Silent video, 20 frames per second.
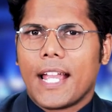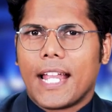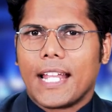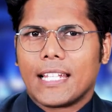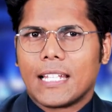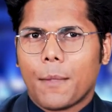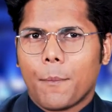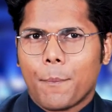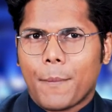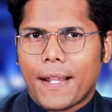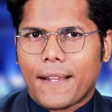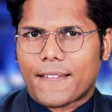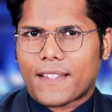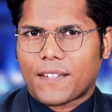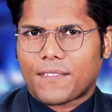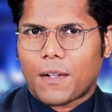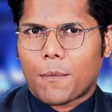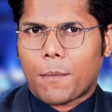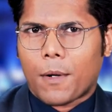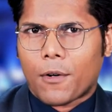in the
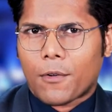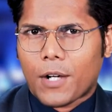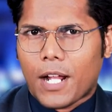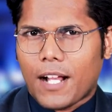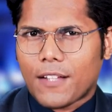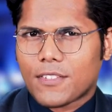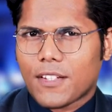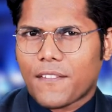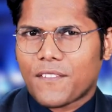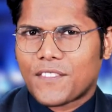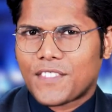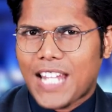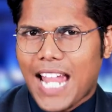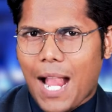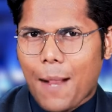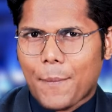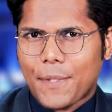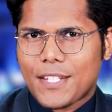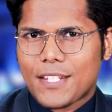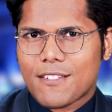midst of a barrage of
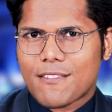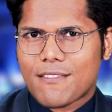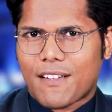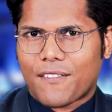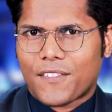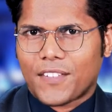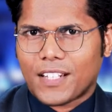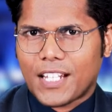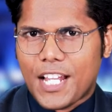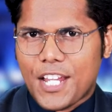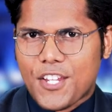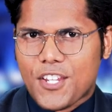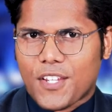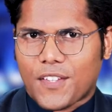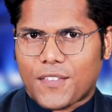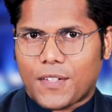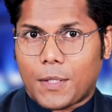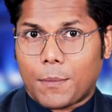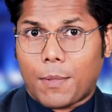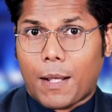damaging
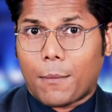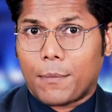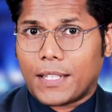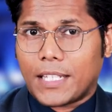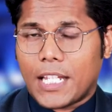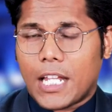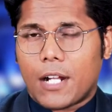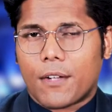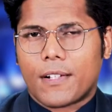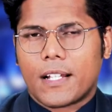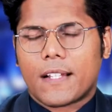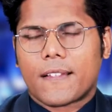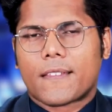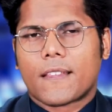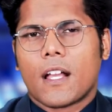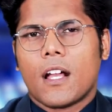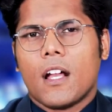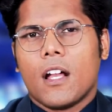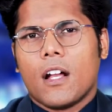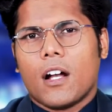revelations on the public
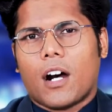hearings